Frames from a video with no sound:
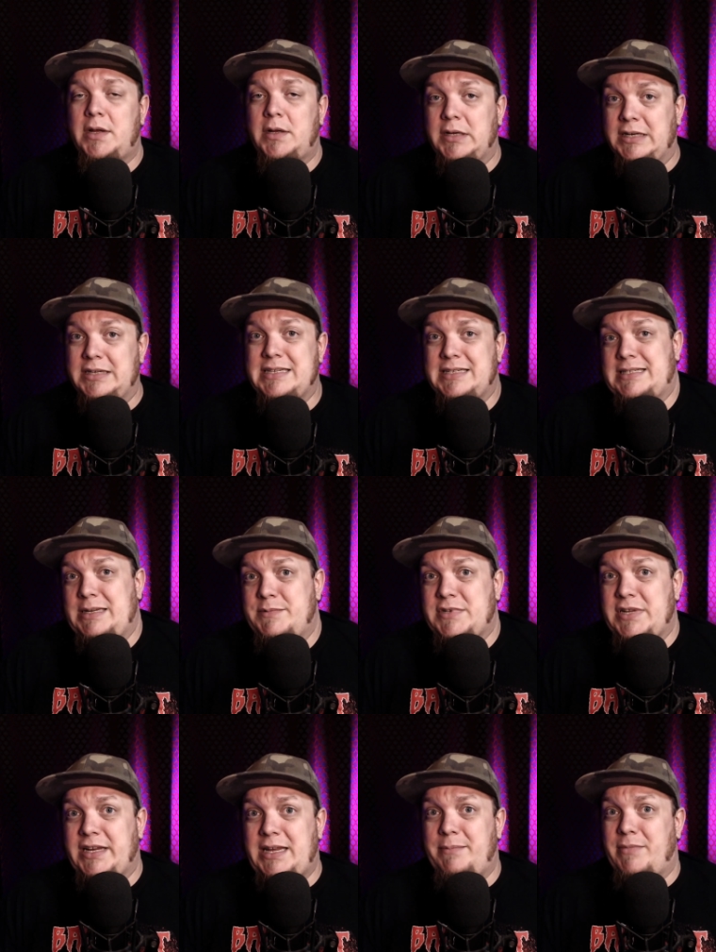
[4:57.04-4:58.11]
because it seems
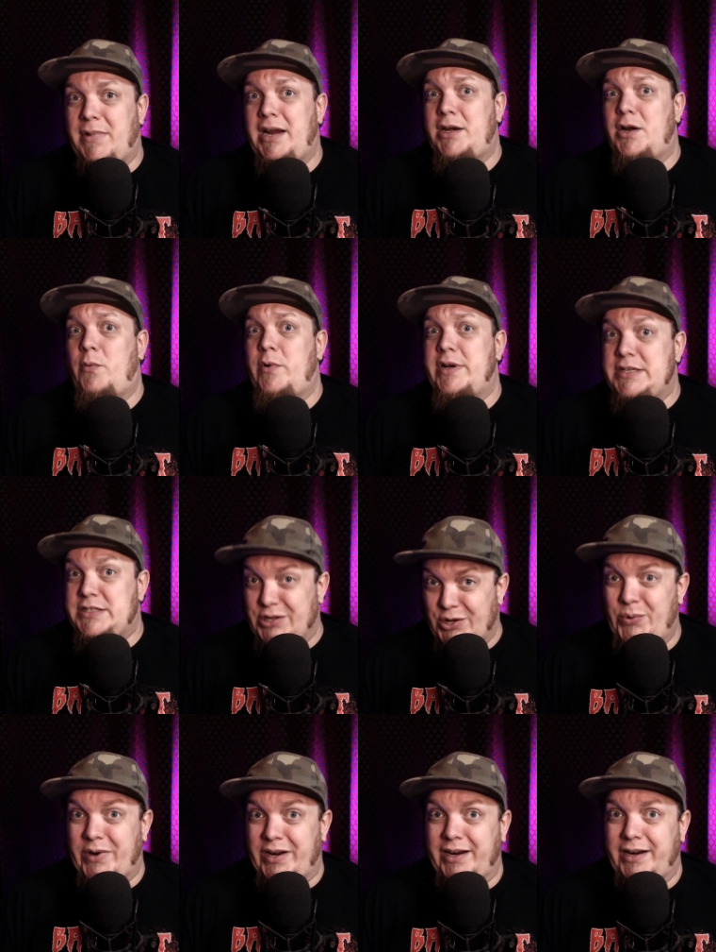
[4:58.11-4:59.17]
like he might know what he's
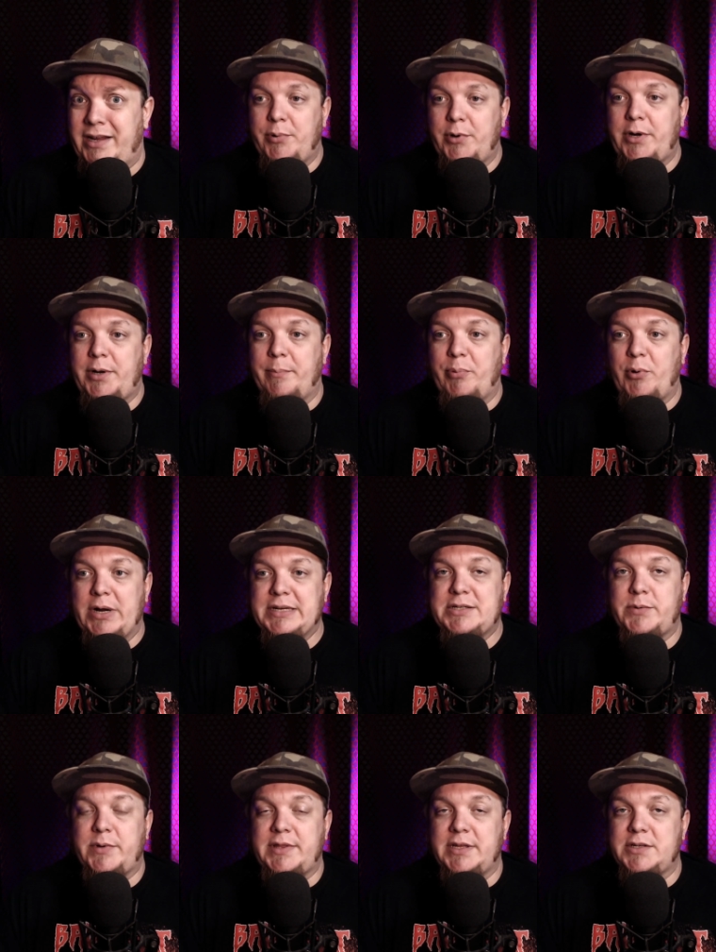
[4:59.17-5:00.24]
doing. Pretty impressed
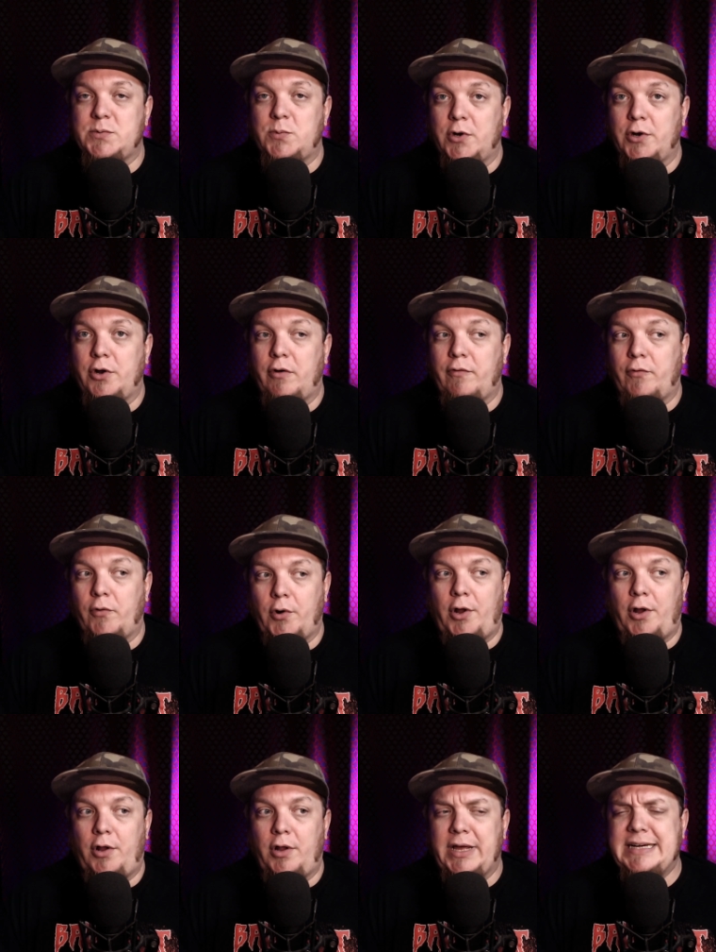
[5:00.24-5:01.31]
with this work
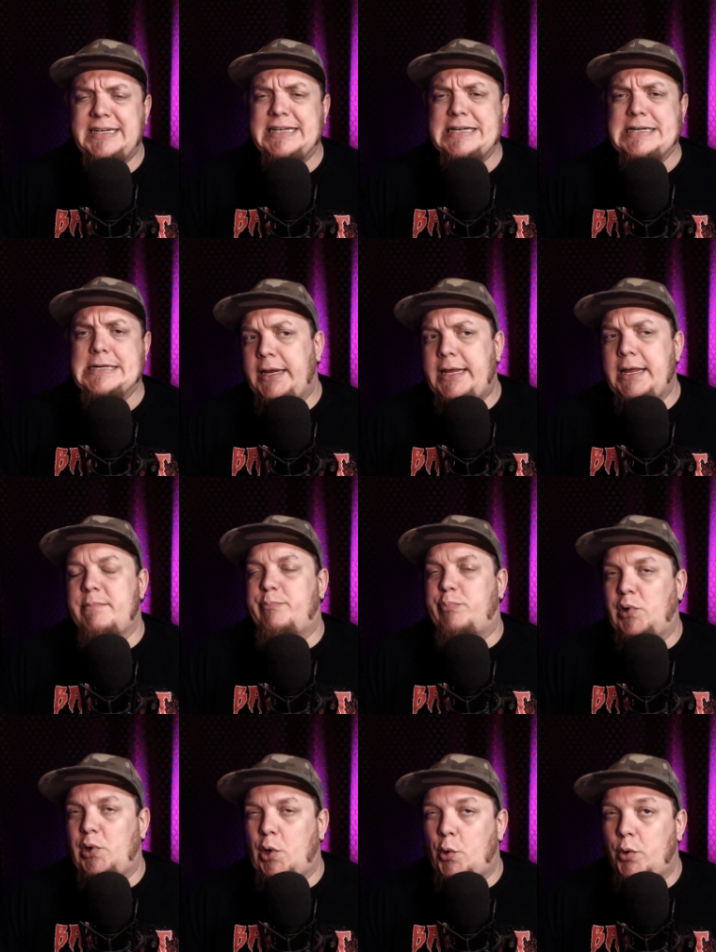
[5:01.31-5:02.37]
overall. I didn't get
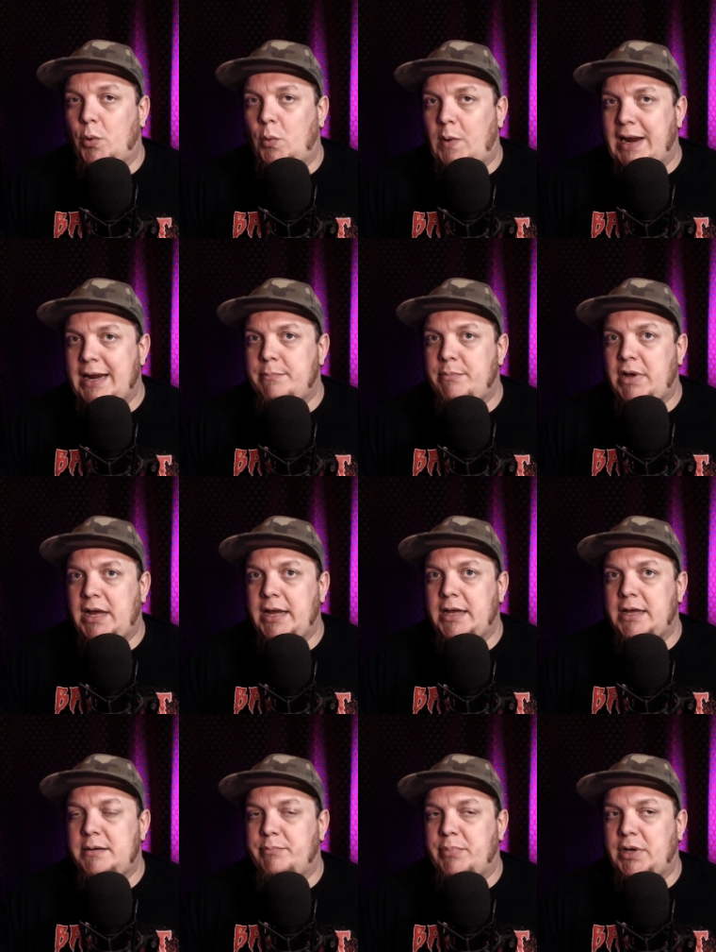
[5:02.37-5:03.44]
blown away by
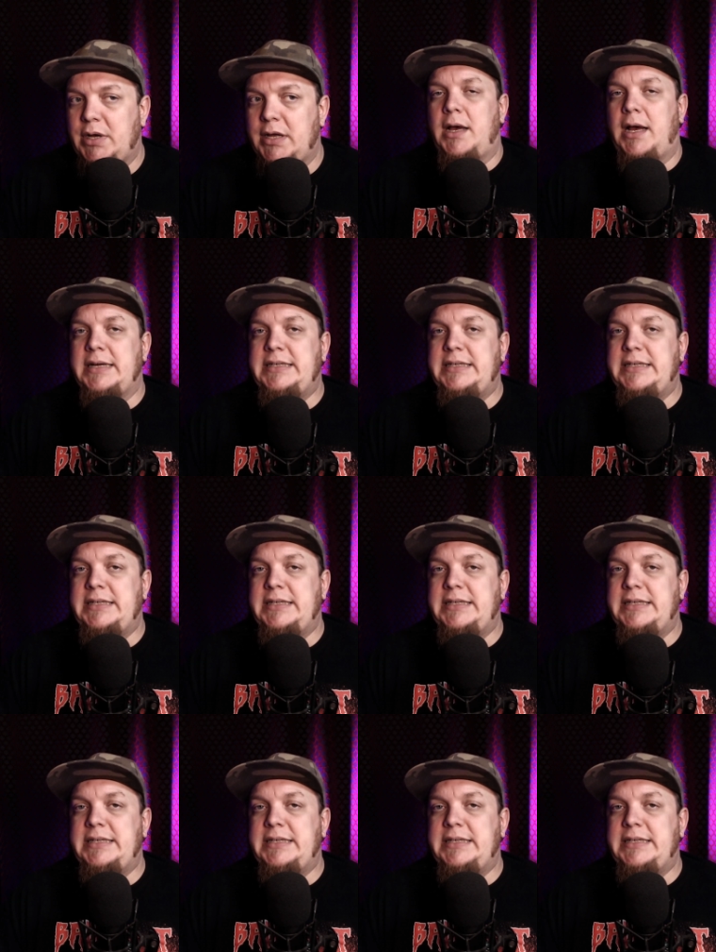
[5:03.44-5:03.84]
it, but I